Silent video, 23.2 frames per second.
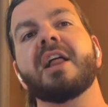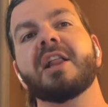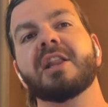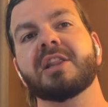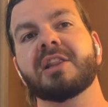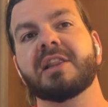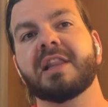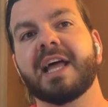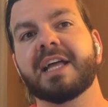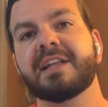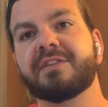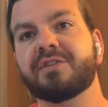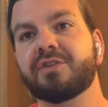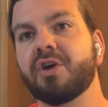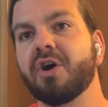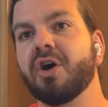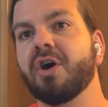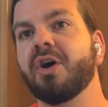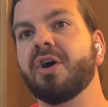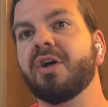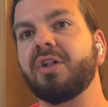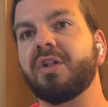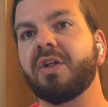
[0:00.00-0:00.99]
Let's
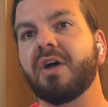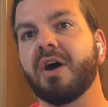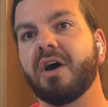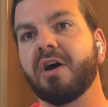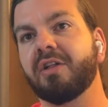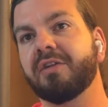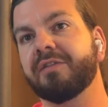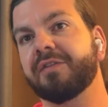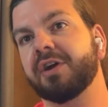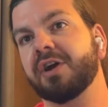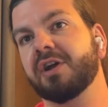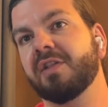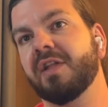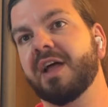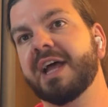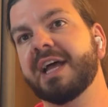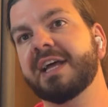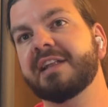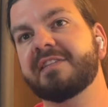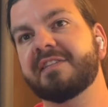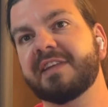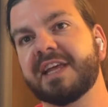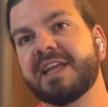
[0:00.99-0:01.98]
call all of our
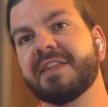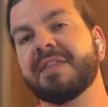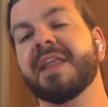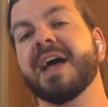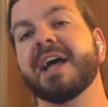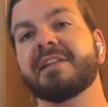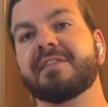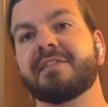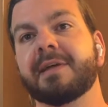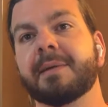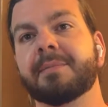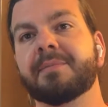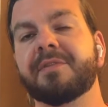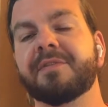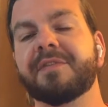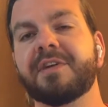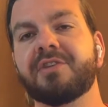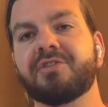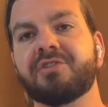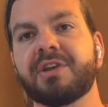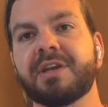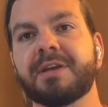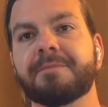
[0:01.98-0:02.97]
clients in that
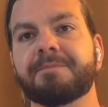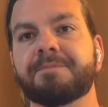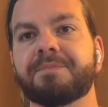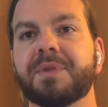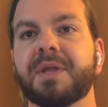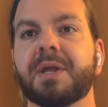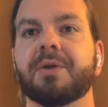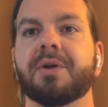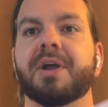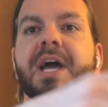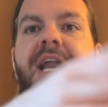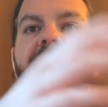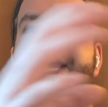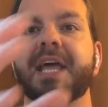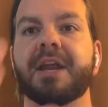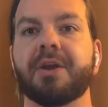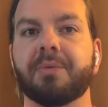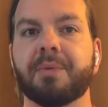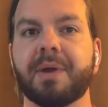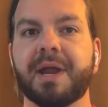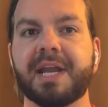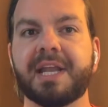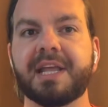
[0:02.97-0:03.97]
subdivision, kind of in a
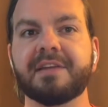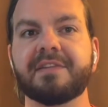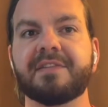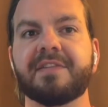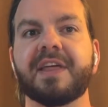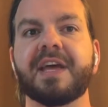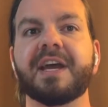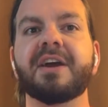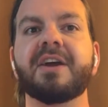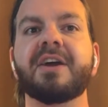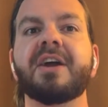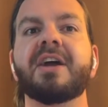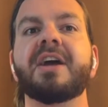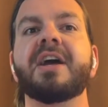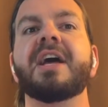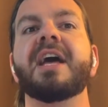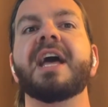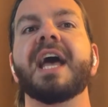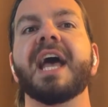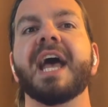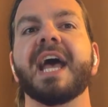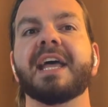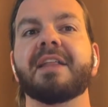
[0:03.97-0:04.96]
radius there,
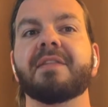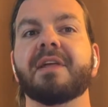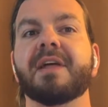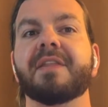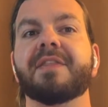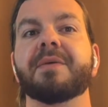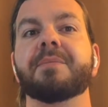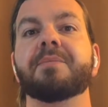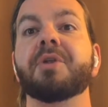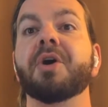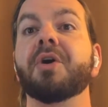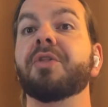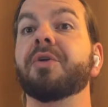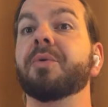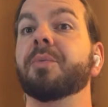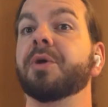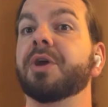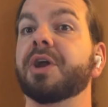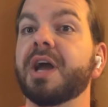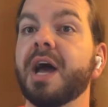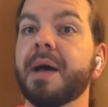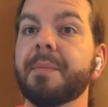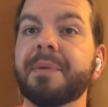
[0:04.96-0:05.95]
and let them know that
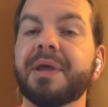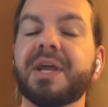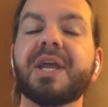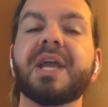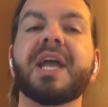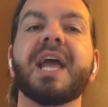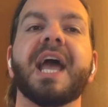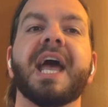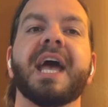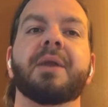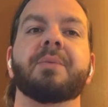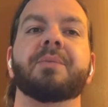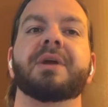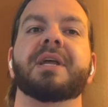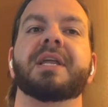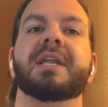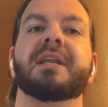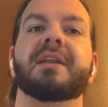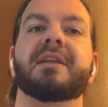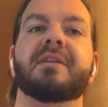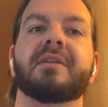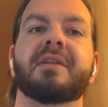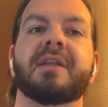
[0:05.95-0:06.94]
we're coming, and
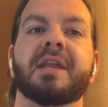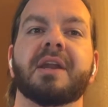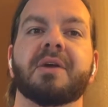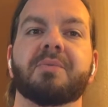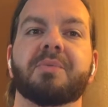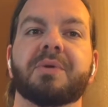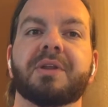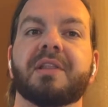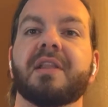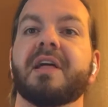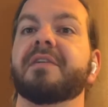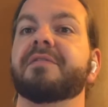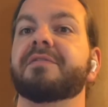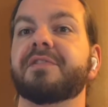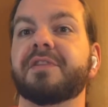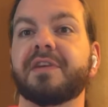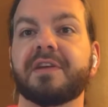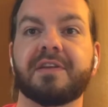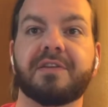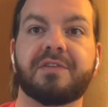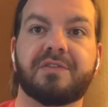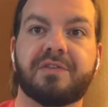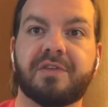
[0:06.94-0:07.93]
we'd love
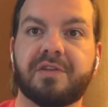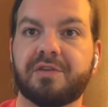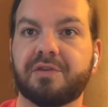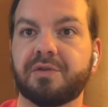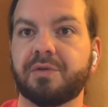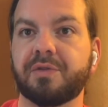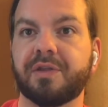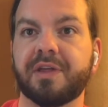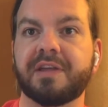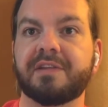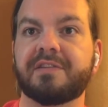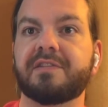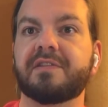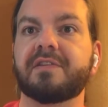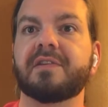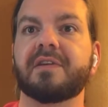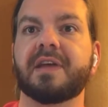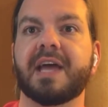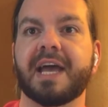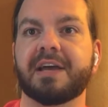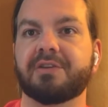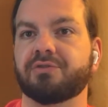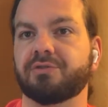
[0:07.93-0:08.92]
to do this
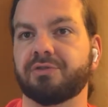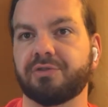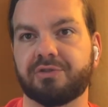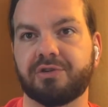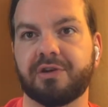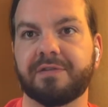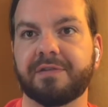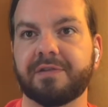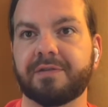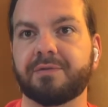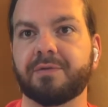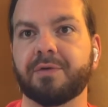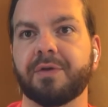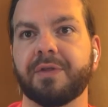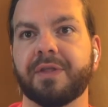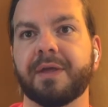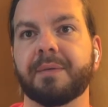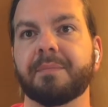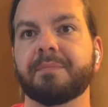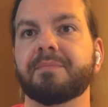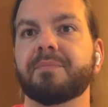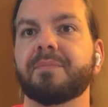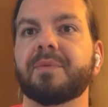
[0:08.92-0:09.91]
extra service for
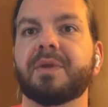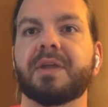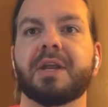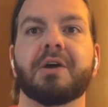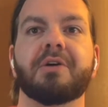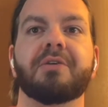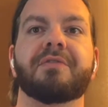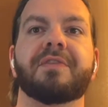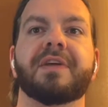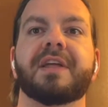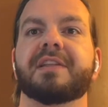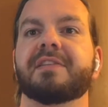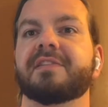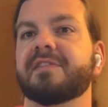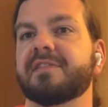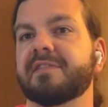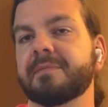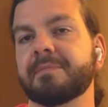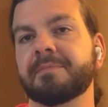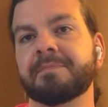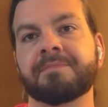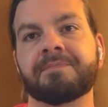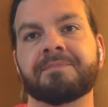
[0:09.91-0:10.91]
them, if
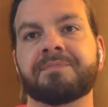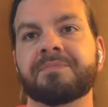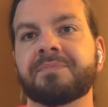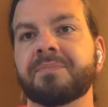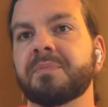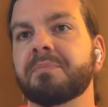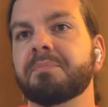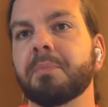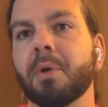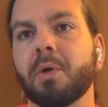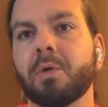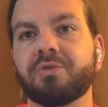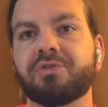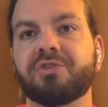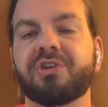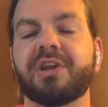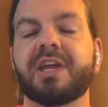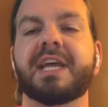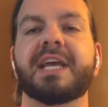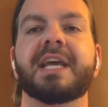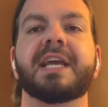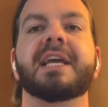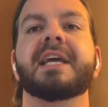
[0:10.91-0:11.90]
it's
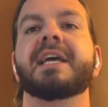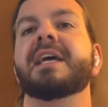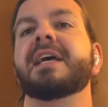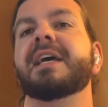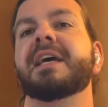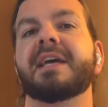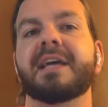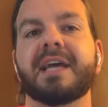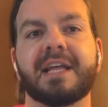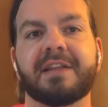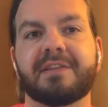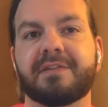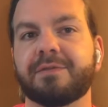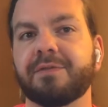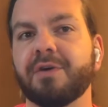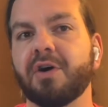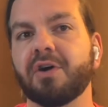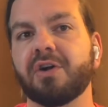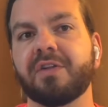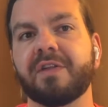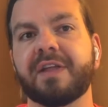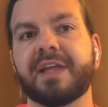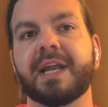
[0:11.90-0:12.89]
mulching, it's
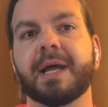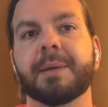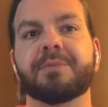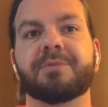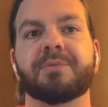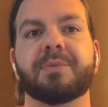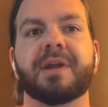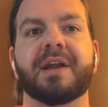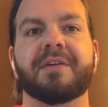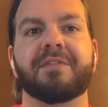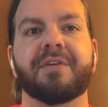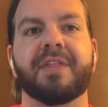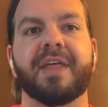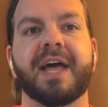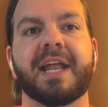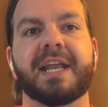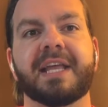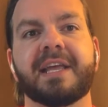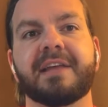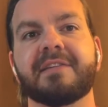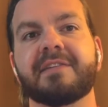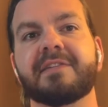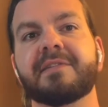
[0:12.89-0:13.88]
fall cleanups, whatever that
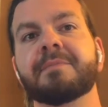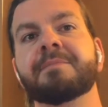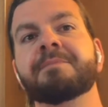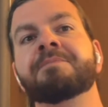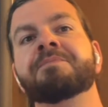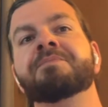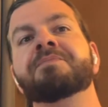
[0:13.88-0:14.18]
is.